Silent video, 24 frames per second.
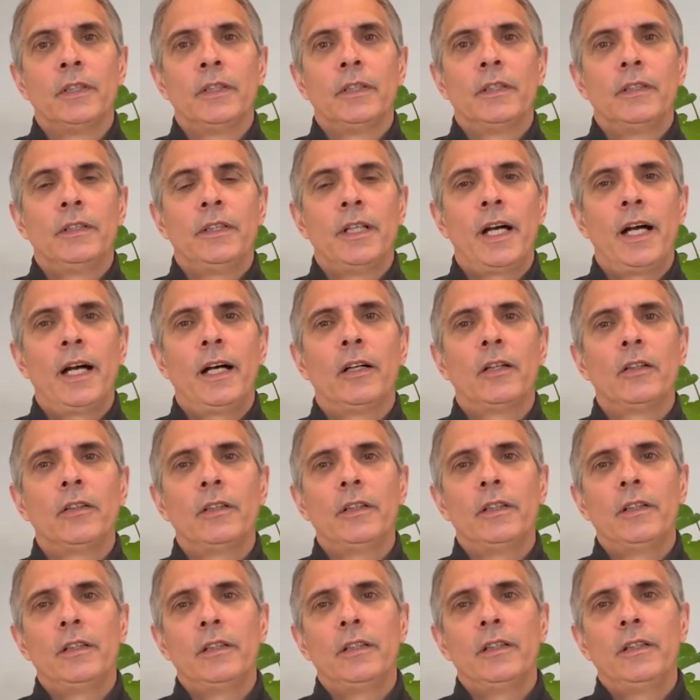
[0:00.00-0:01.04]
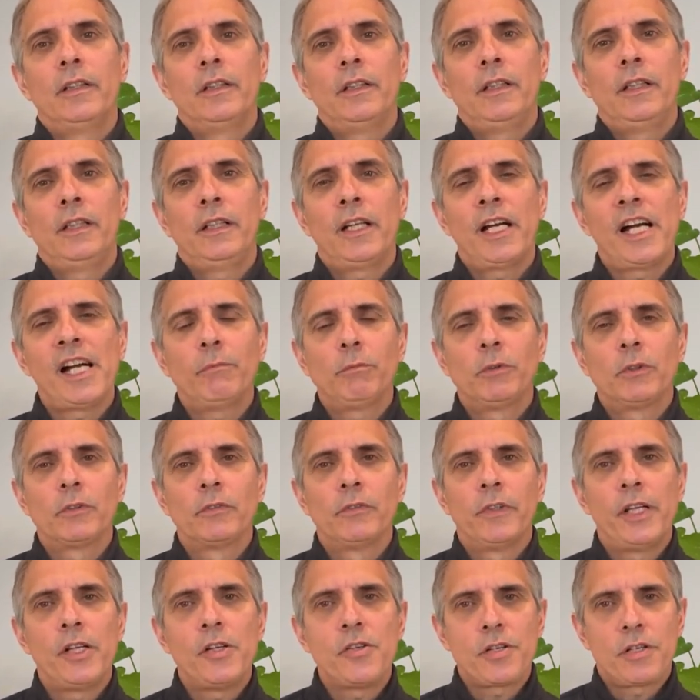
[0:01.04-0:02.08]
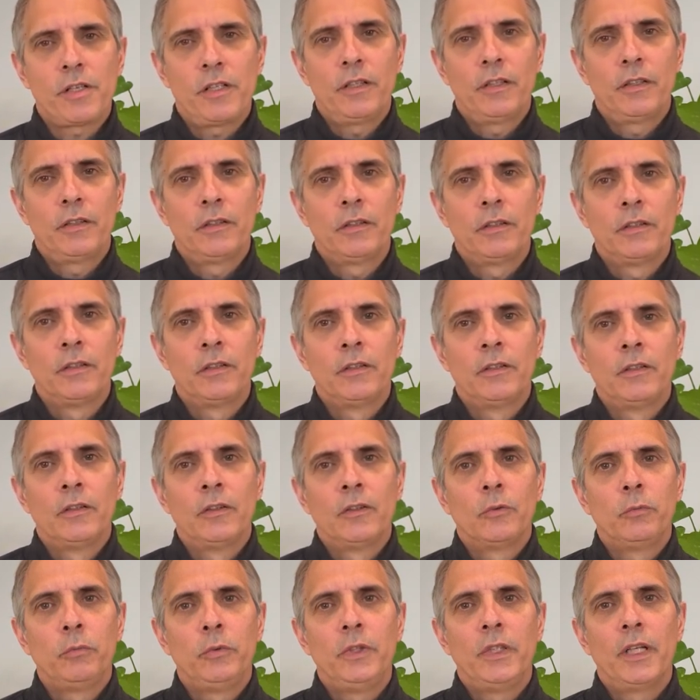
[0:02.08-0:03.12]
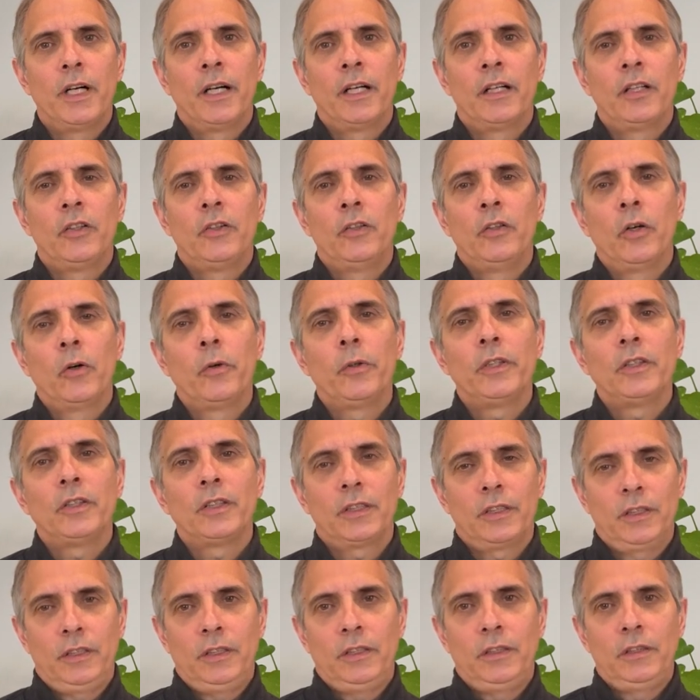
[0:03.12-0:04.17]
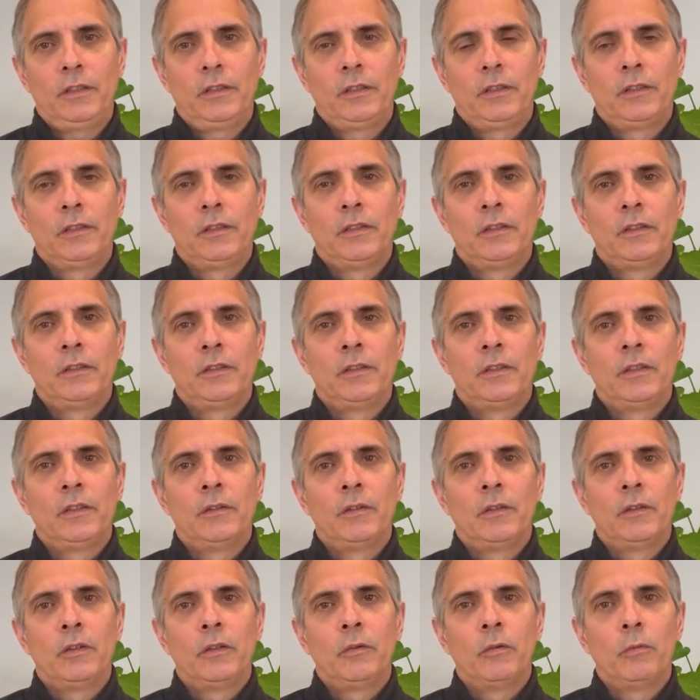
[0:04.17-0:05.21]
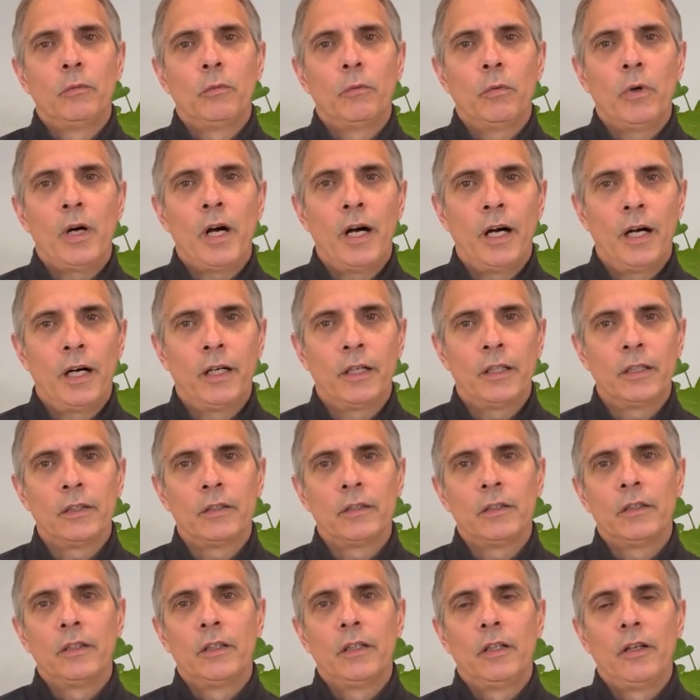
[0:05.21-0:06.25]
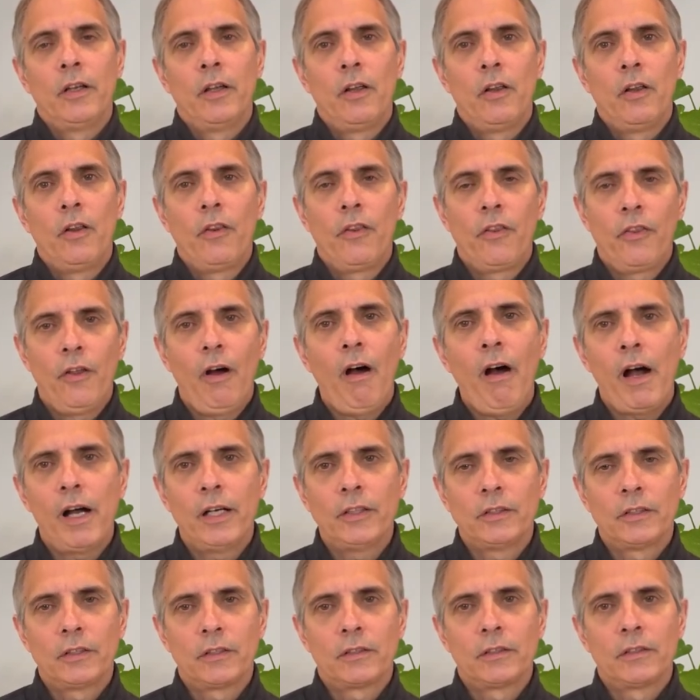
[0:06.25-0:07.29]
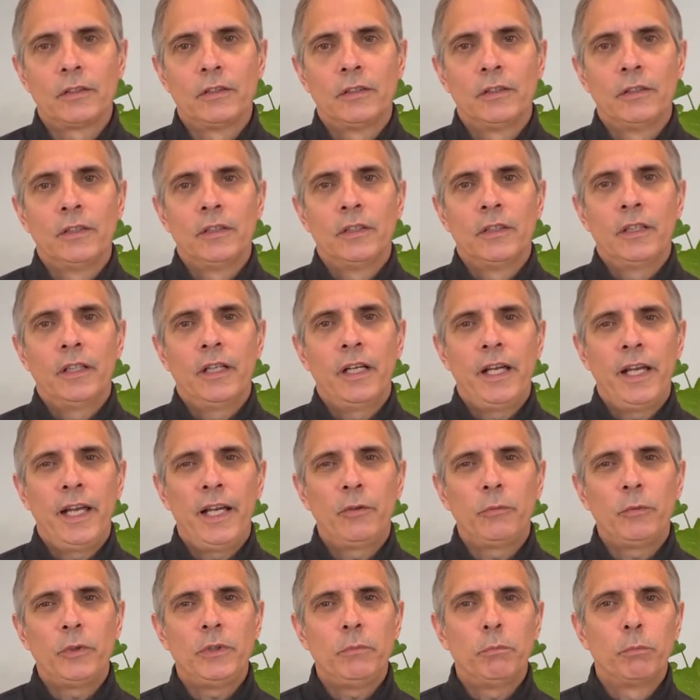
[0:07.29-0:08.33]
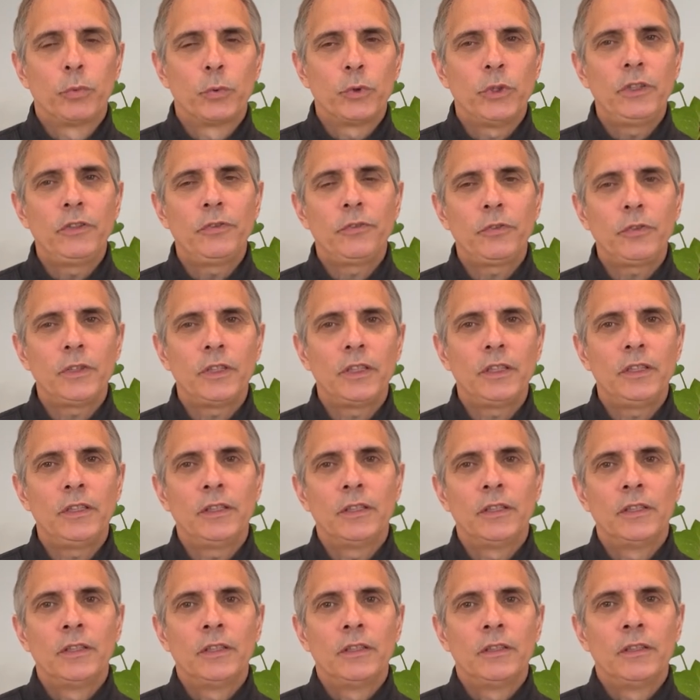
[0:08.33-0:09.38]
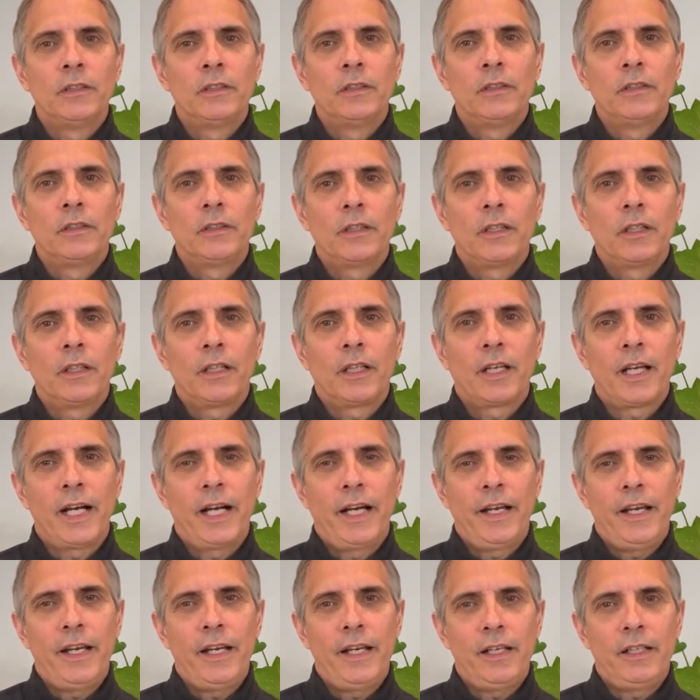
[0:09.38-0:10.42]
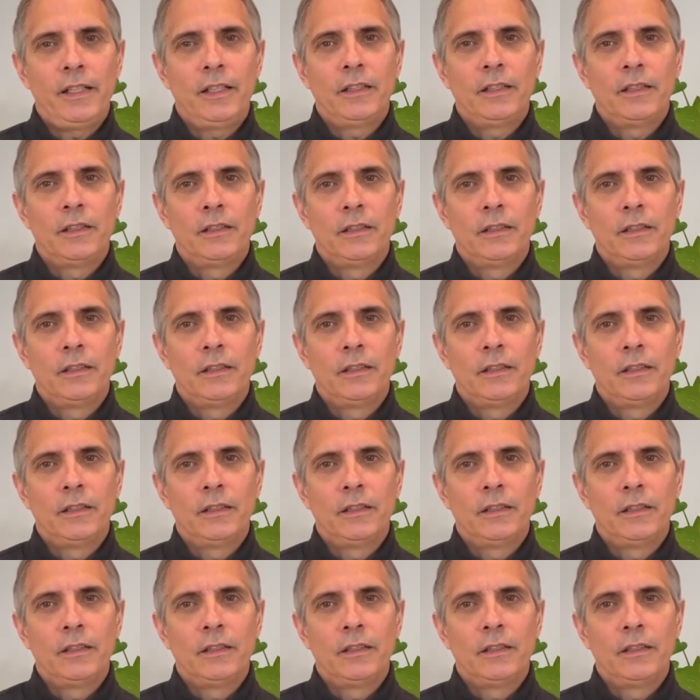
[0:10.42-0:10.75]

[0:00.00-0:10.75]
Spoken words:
Now, in observation, we are noticing our thoughts, and we briefly got a